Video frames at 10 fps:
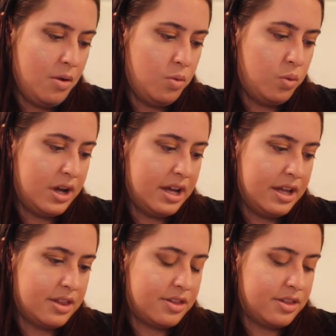
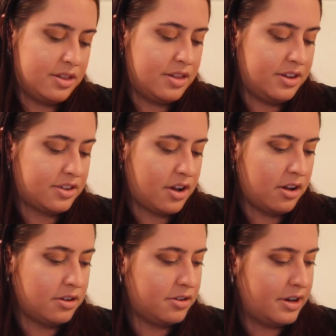with this
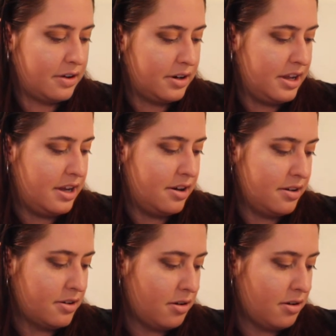color down here